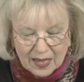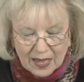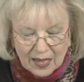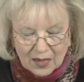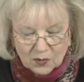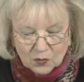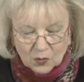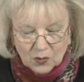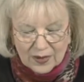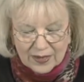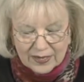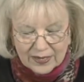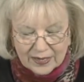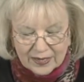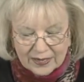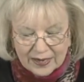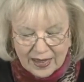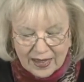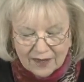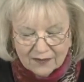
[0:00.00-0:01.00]
And we
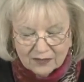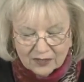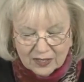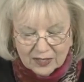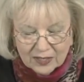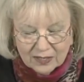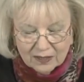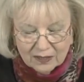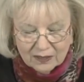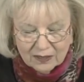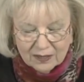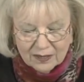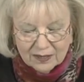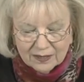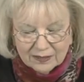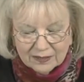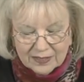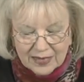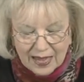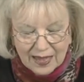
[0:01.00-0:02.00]
can have little
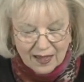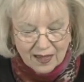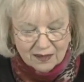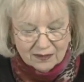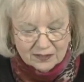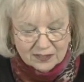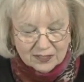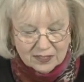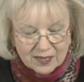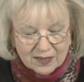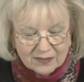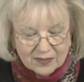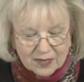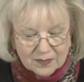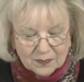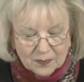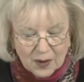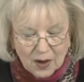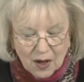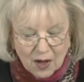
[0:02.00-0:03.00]
doubt
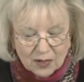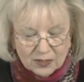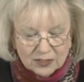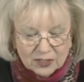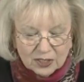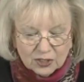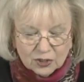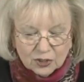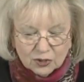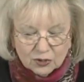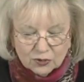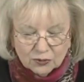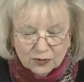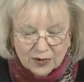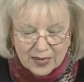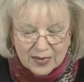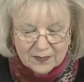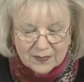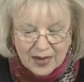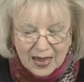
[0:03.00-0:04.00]
that Paul's
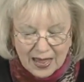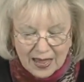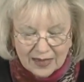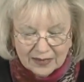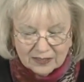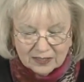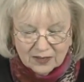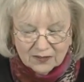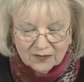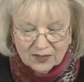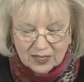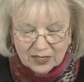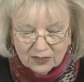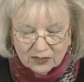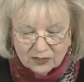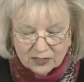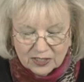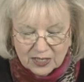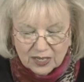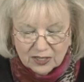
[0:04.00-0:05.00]
extreme act of
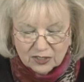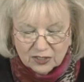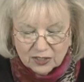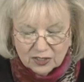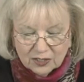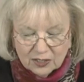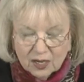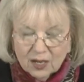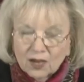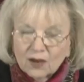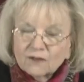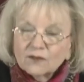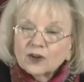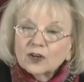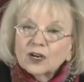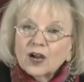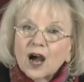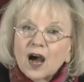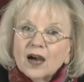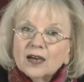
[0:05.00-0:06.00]
intercession
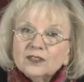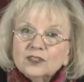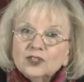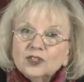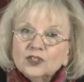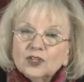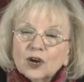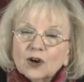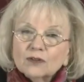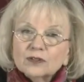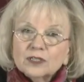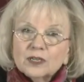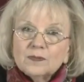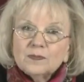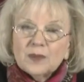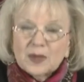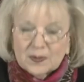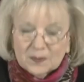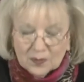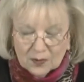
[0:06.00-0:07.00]
for God's
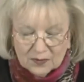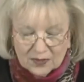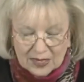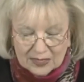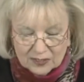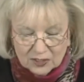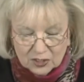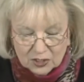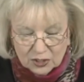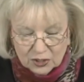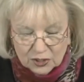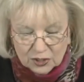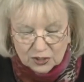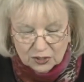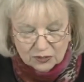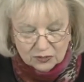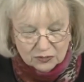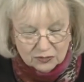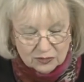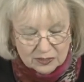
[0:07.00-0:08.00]
chosen people, that's the
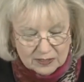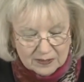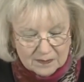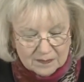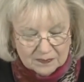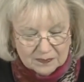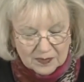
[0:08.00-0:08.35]
Jews,